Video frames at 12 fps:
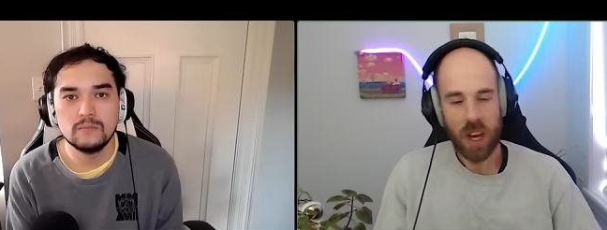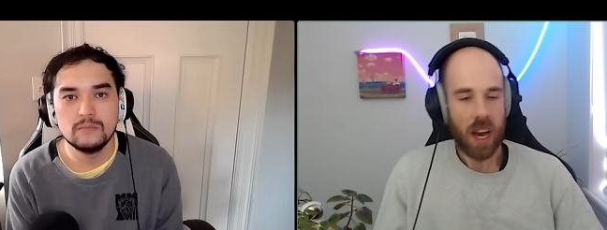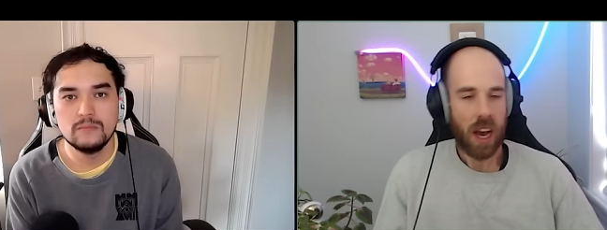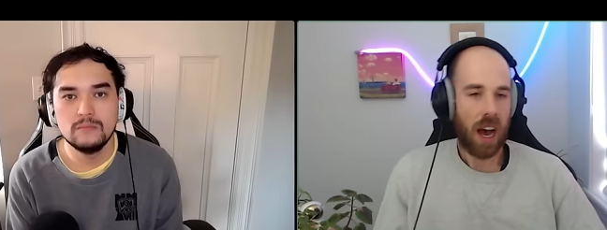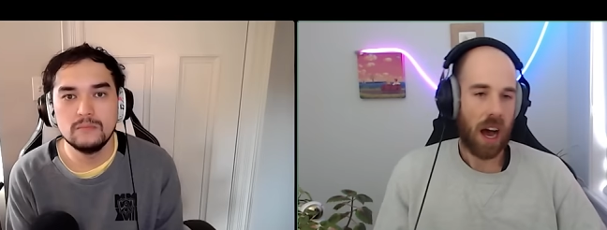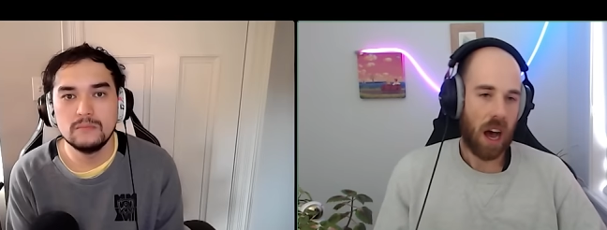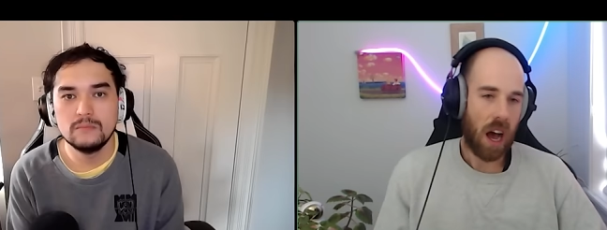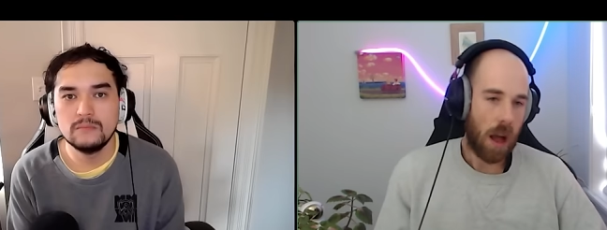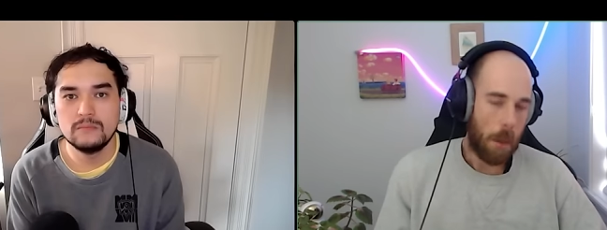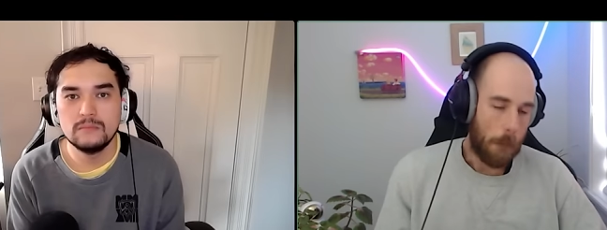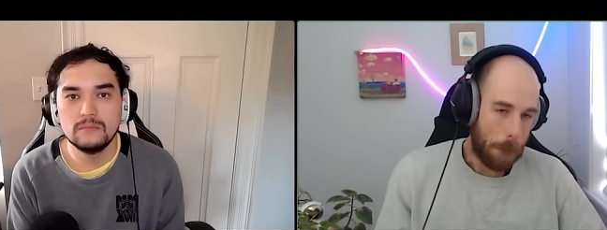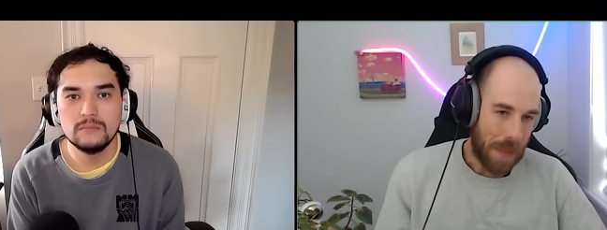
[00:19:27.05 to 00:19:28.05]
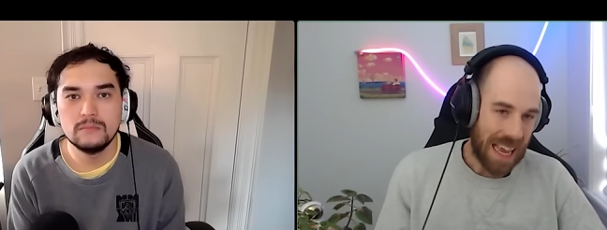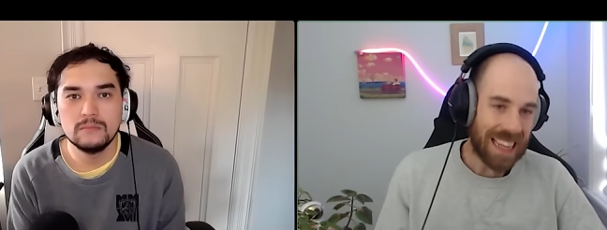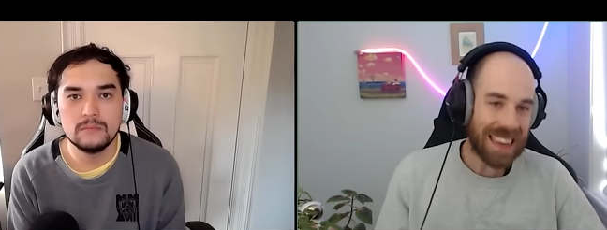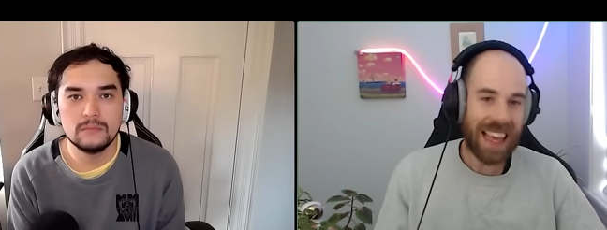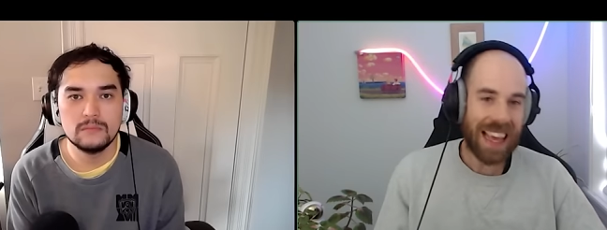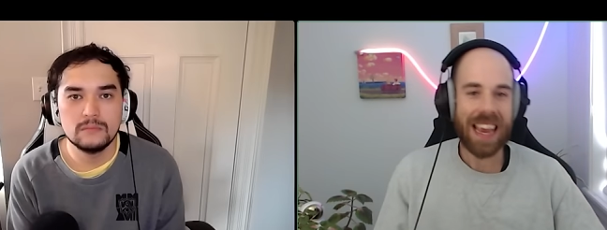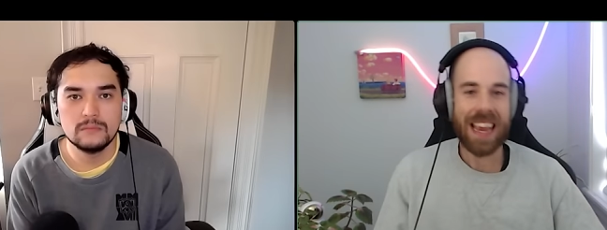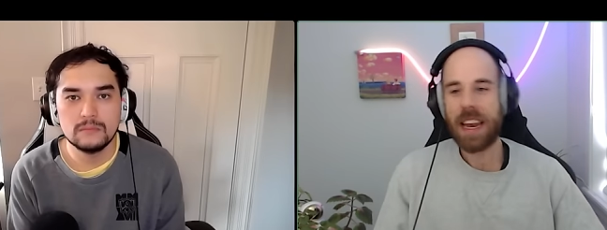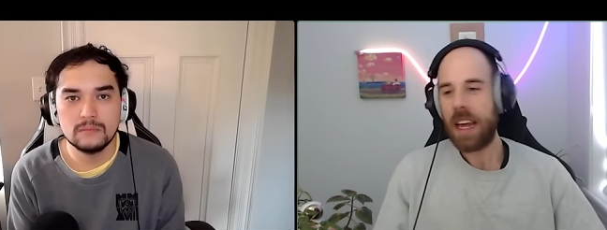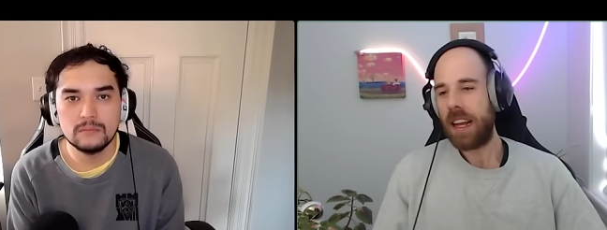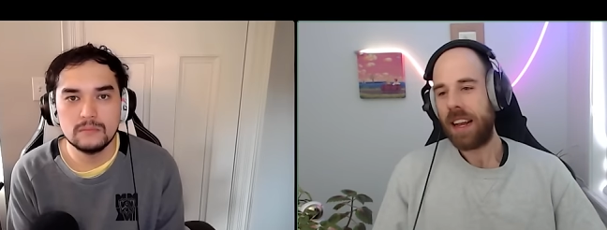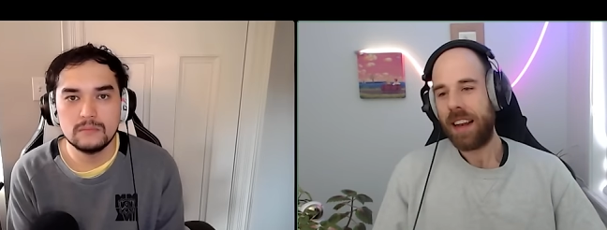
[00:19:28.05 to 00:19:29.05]
Speaker 1: Uh, mid lane,
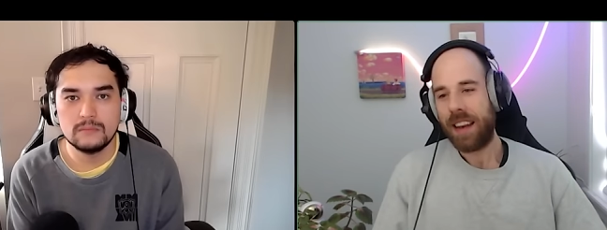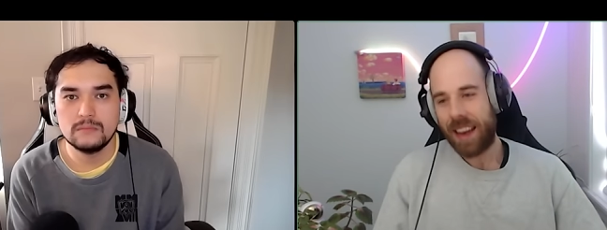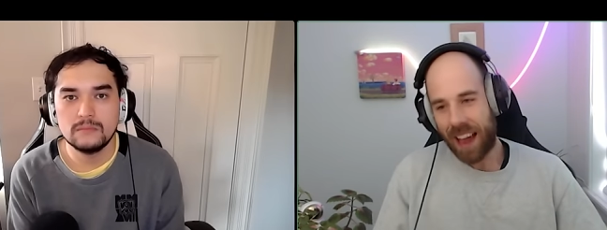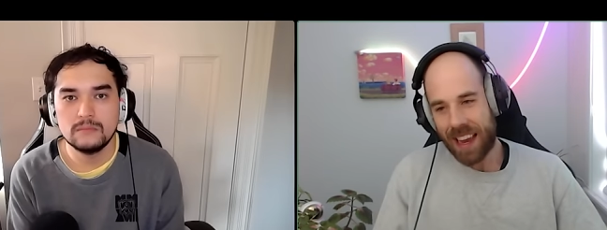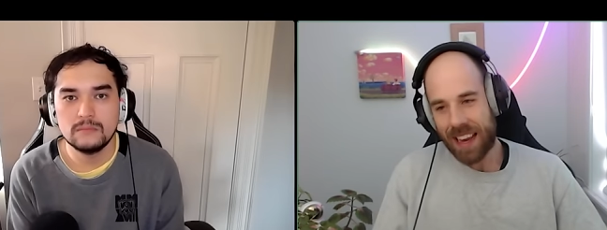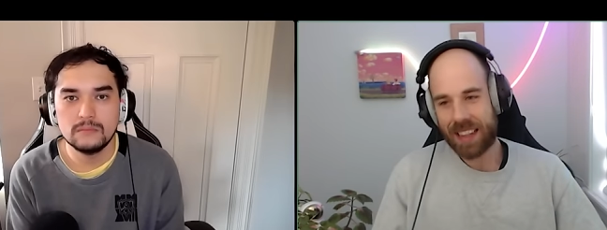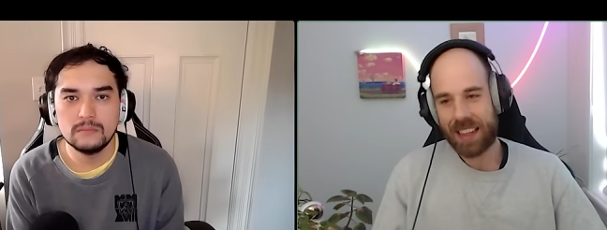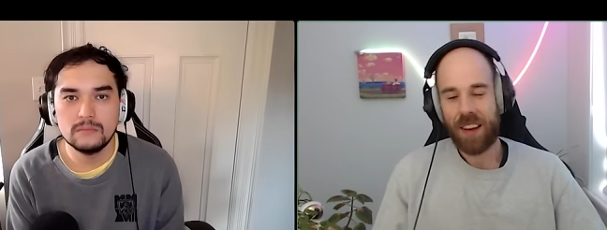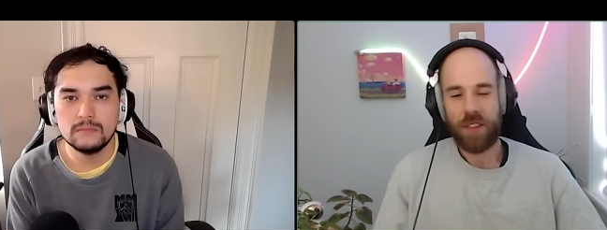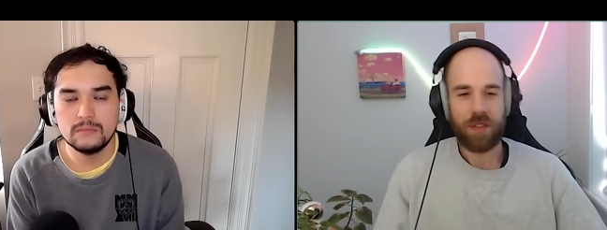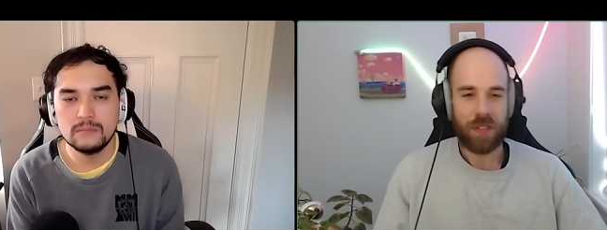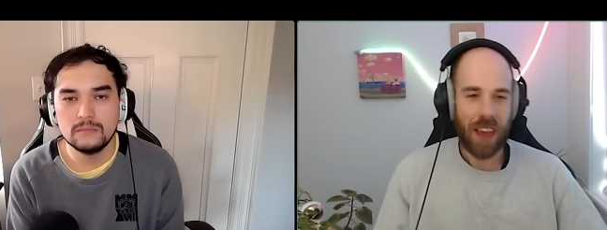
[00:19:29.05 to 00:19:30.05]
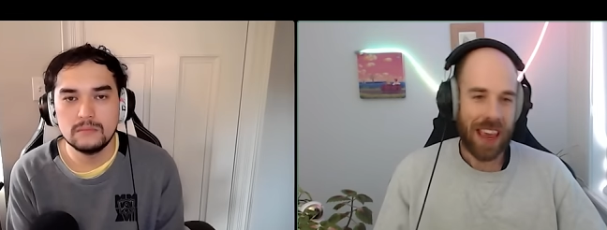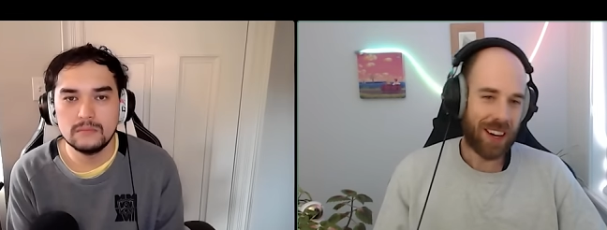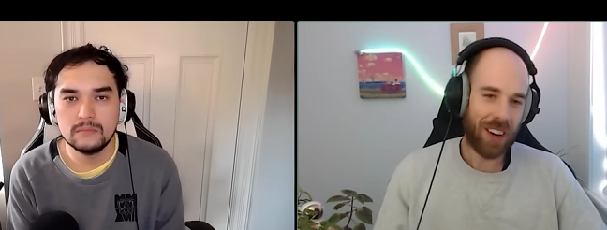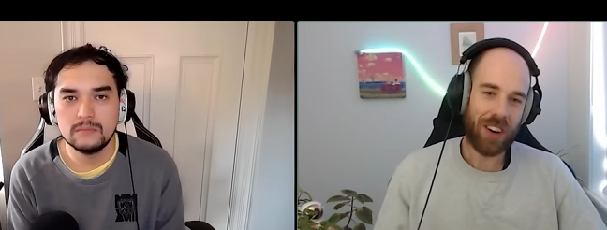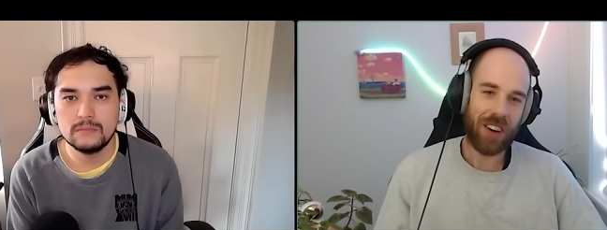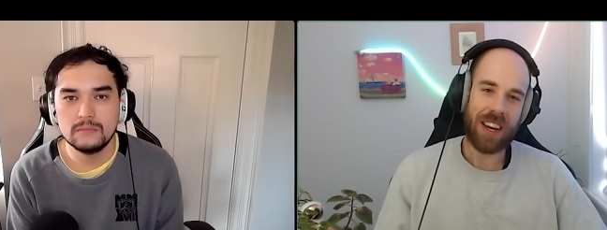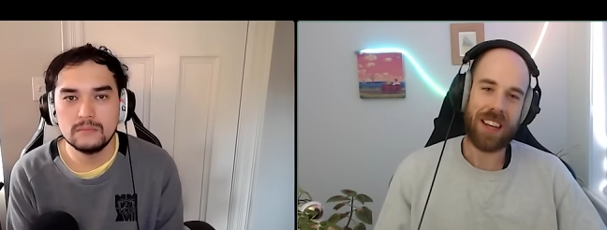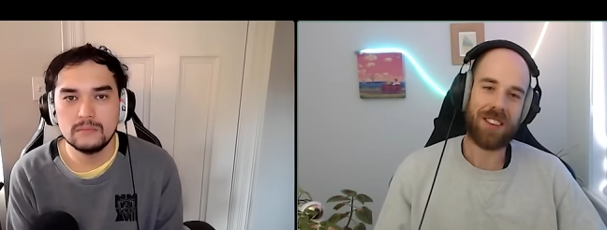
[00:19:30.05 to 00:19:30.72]
Knight, Faker. It